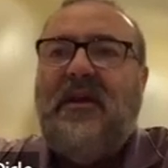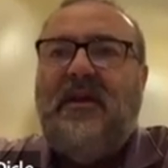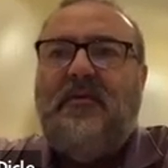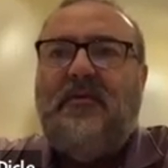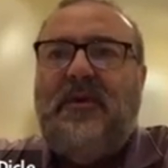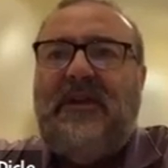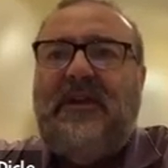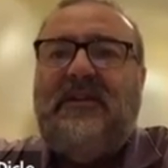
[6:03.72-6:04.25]

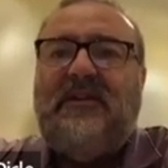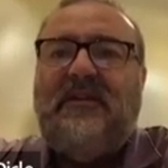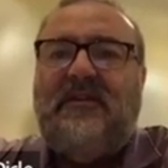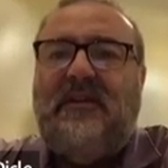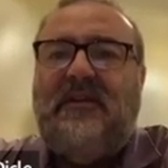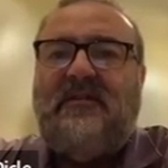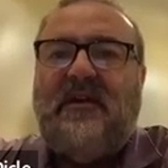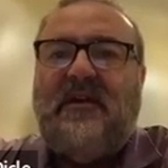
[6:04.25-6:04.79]
reading the
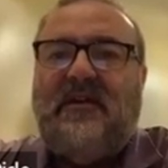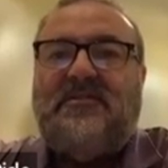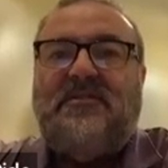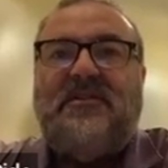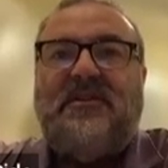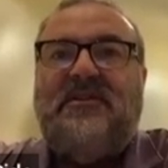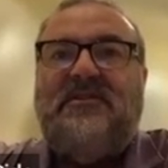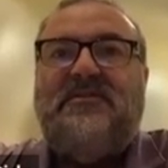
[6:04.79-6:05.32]
details of
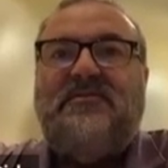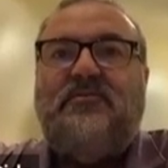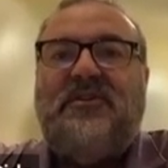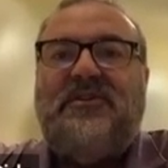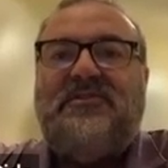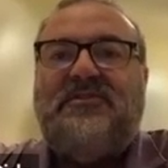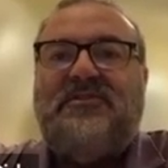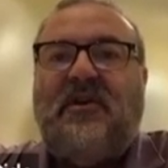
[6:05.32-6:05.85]
these
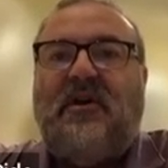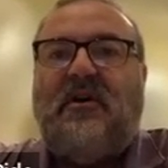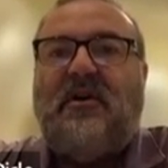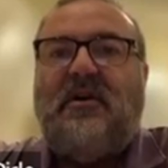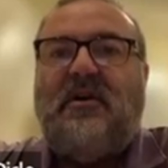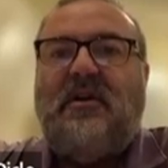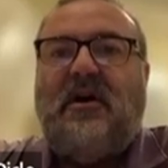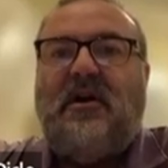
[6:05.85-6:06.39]
risks
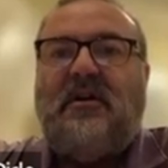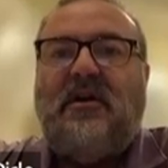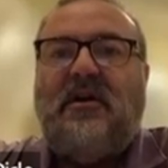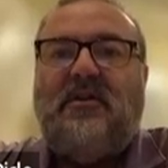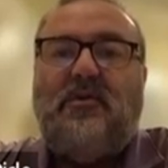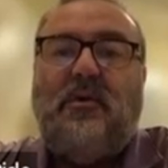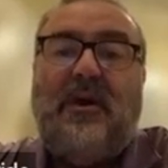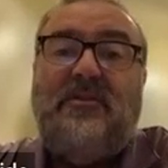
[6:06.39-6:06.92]
are
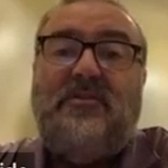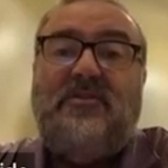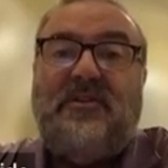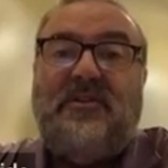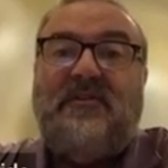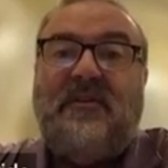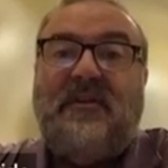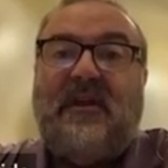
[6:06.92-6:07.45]
quite
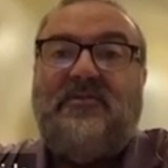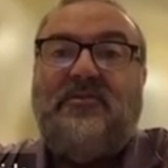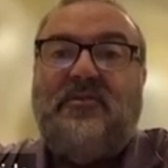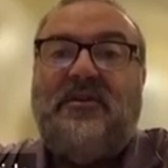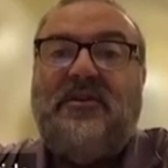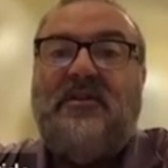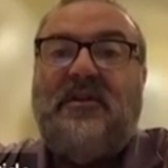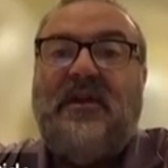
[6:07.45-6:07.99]
interesting,
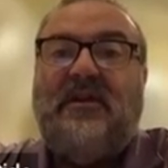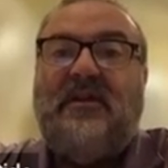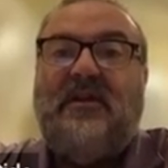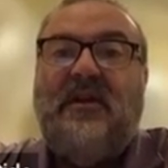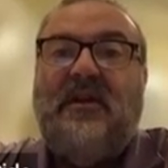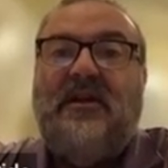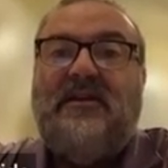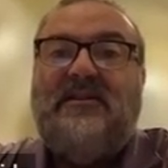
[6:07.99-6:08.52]
actually.
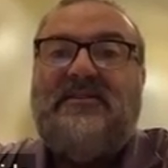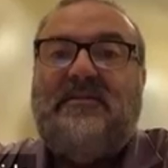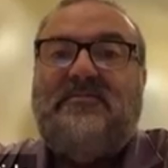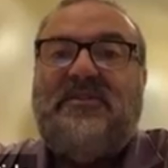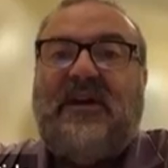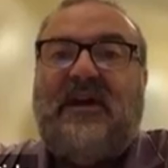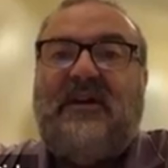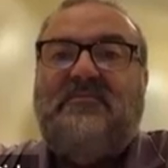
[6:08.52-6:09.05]

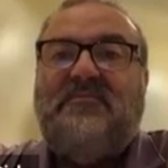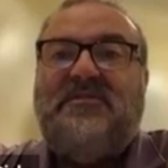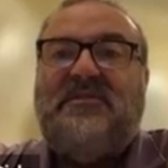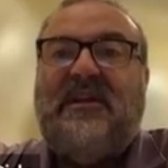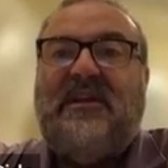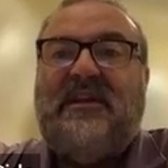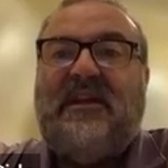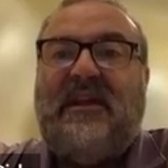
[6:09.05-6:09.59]
Sometimes
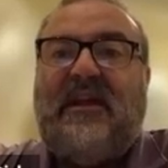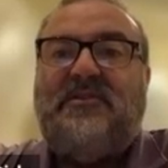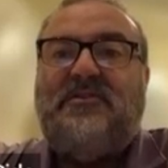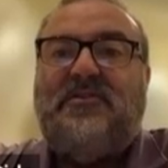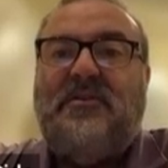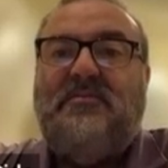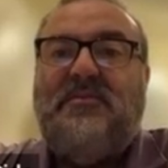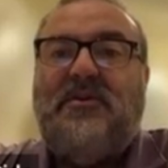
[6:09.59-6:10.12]
they can
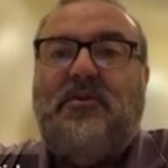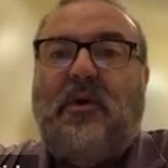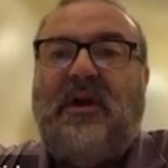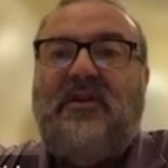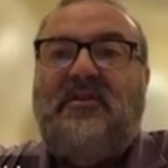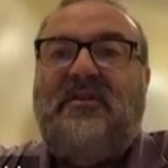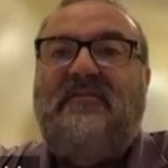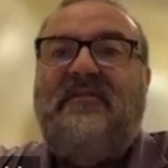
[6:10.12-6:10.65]
actually be
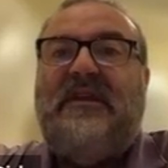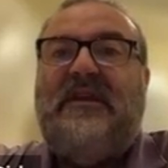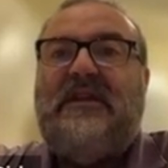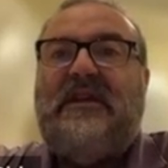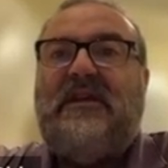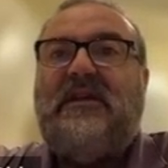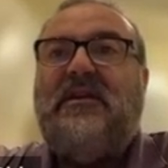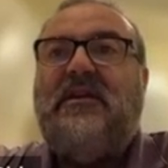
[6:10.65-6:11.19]
quite
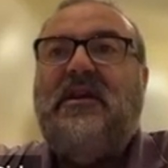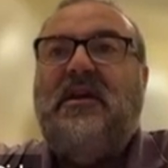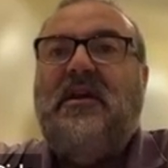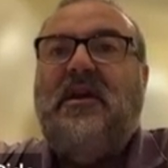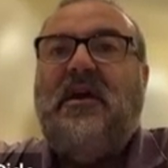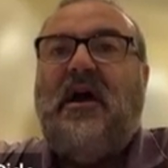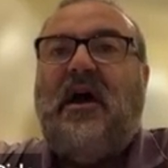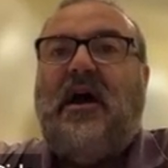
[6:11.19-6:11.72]
revealing
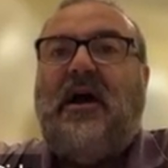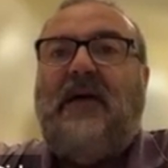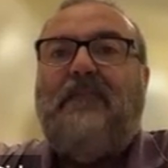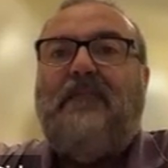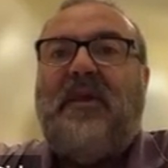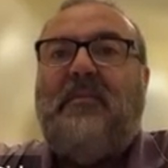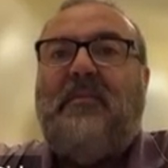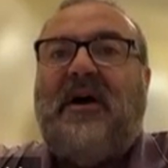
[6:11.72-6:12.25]

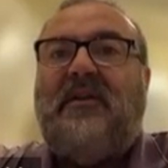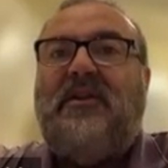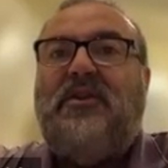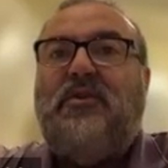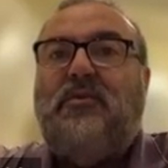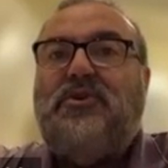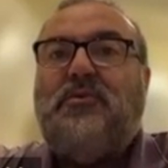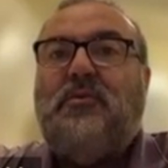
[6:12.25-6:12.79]
about
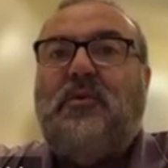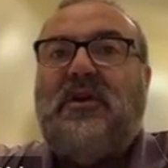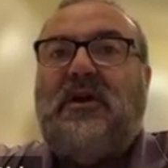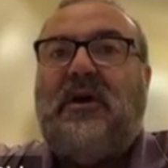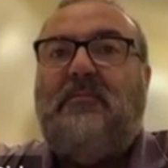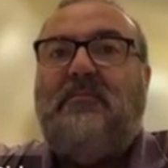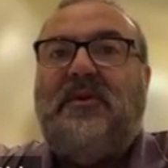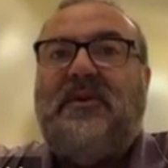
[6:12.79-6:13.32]
individual
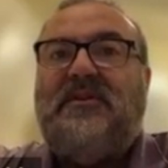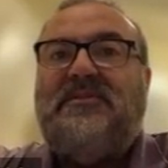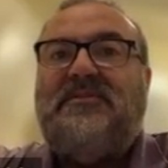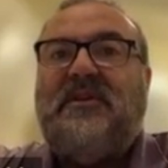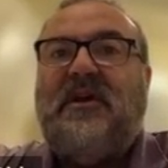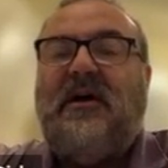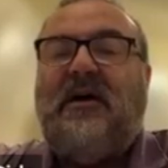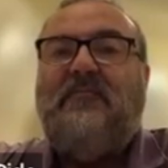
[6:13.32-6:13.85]
companies.
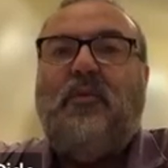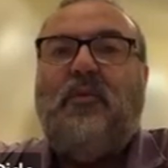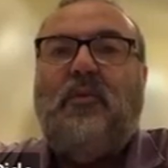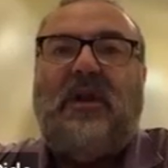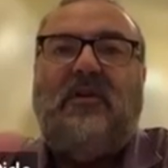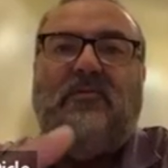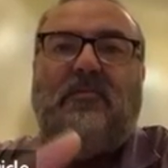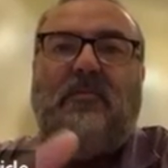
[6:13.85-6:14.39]

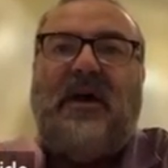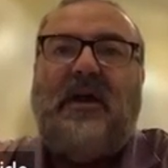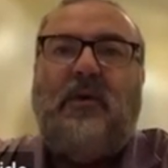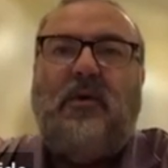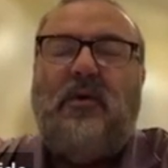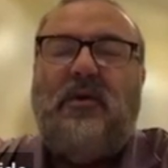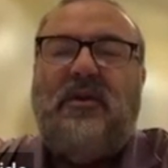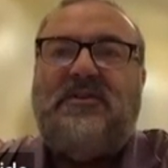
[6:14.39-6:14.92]
One of my
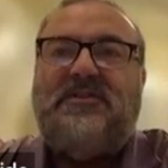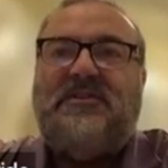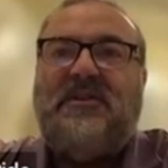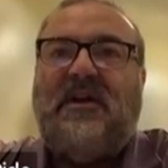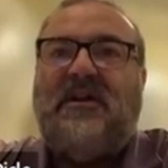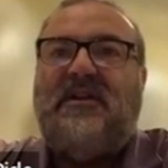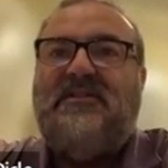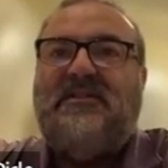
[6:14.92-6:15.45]
earlier
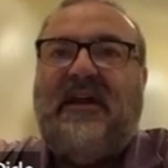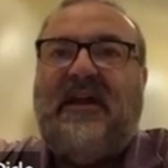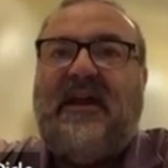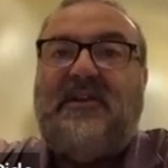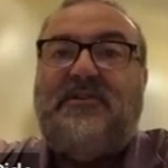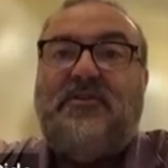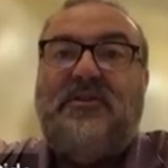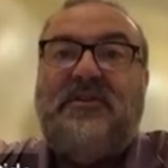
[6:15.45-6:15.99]
studies, I
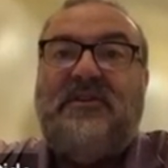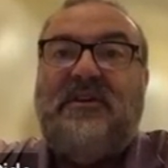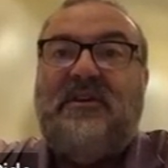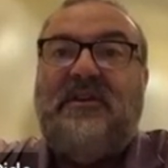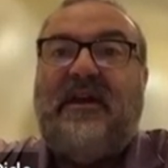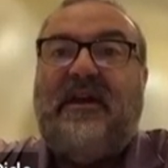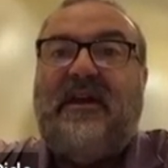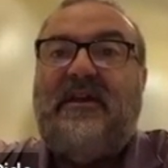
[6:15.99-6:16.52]
actually
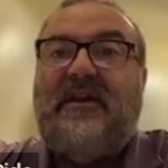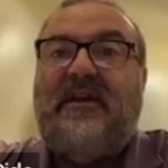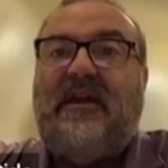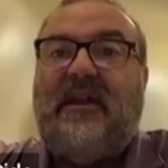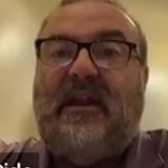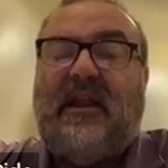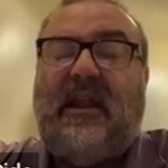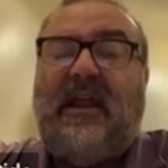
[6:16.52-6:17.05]
did an
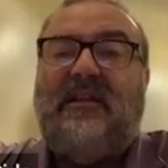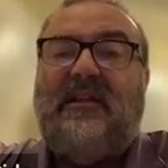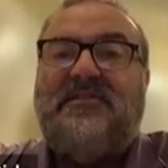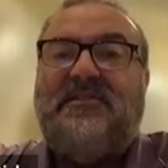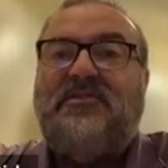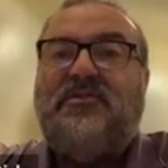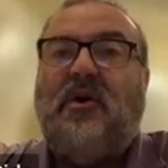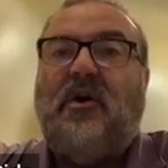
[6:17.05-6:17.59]

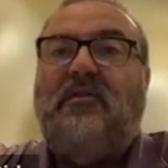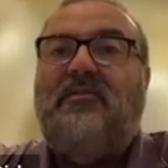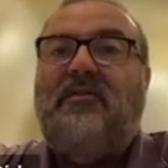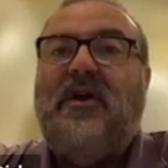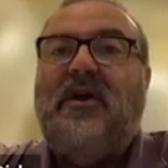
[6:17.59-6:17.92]
analysis of